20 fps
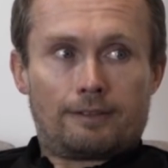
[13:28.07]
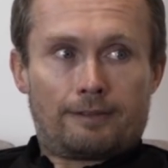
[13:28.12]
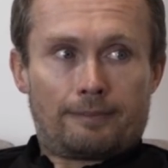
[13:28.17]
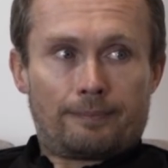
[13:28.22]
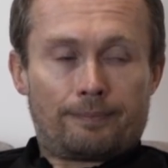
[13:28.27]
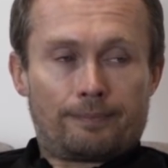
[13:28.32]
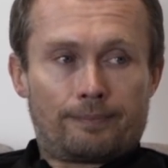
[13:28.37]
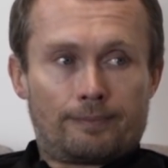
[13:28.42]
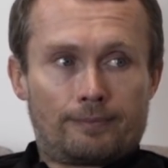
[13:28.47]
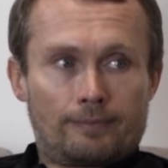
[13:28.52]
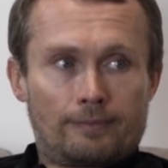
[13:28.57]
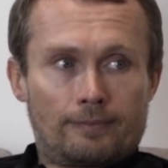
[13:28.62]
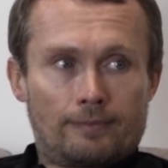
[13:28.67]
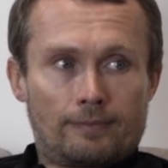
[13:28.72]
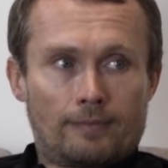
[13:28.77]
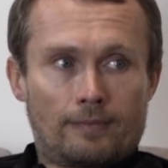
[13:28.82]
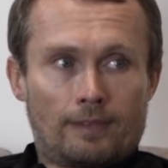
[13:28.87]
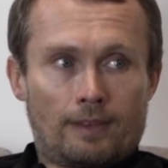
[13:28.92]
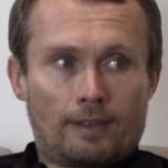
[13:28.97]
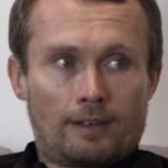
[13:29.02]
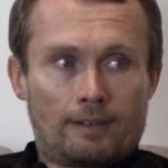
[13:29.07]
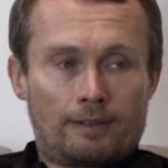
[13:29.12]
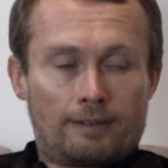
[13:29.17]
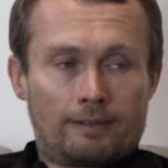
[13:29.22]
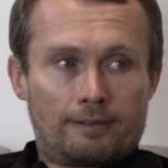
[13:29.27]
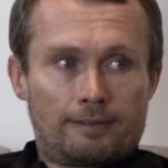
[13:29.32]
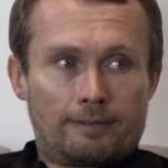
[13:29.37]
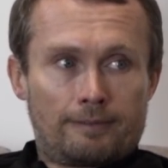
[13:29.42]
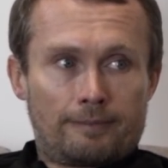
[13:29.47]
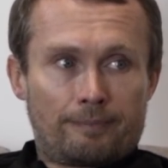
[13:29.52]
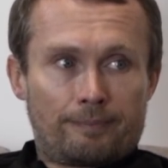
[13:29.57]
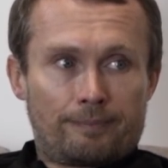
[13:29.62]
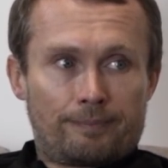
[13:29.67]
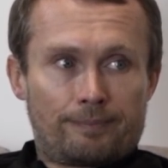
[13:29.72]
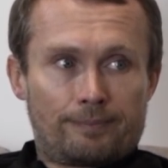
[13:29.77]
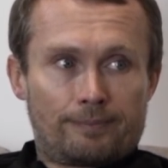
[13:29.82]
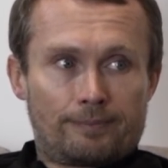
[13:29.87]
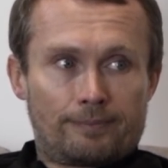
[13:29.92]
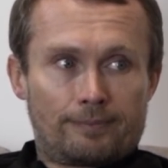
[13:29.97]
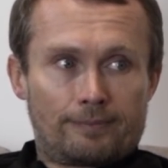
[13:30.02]
Yeah, and
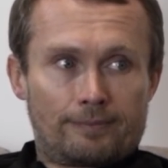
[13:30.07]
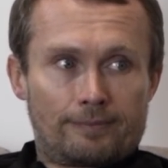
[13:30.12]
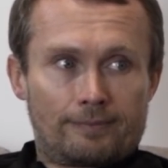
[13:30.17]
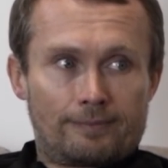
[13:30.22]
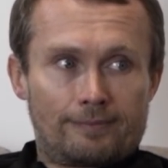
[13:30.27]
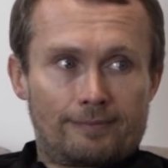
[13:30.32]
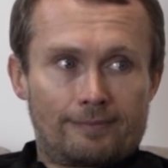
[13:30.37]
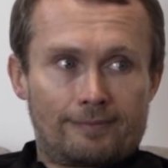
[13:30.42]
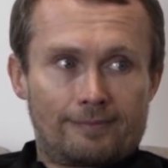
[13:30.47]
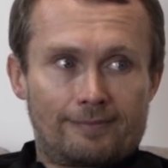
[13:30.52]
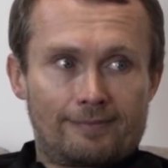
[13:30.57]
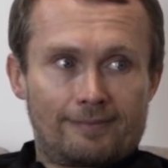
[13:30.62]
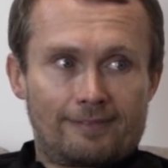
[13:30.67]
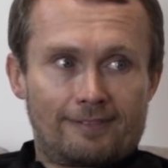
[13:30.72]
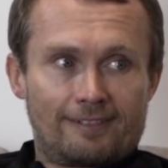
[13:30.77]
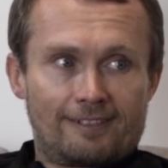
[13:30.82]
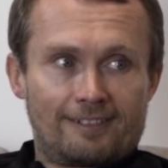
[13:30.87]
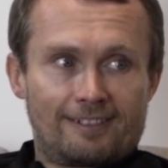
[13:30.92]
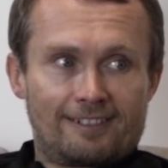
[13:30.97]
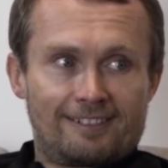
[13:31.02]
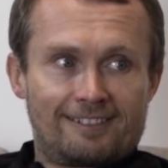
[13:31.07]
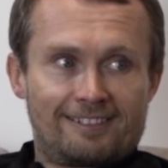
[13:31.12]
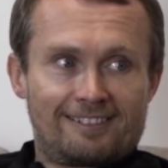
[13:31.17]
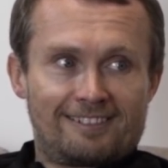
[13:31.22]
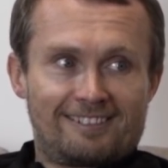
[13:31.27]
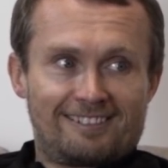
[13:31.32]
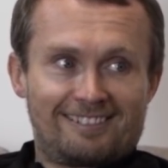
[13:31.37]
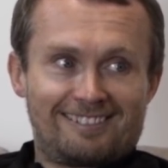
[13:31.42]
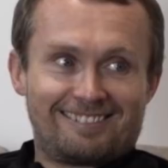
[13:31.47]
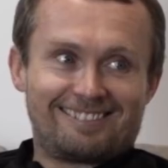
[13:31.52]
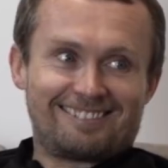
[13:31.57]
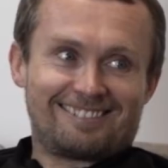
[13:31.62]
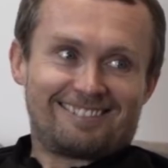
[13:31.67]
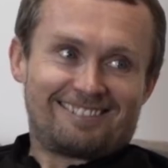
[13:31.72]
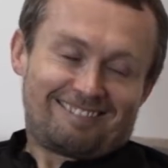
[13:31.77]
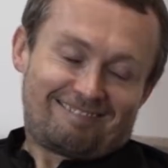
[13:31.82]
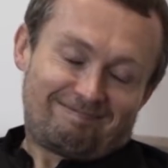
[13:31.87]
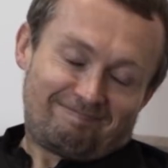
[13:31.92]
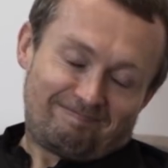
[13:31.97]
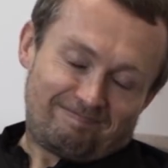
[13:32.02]
that fair to say you've got that experience now,
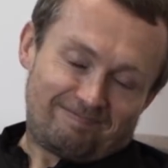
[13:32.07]
right?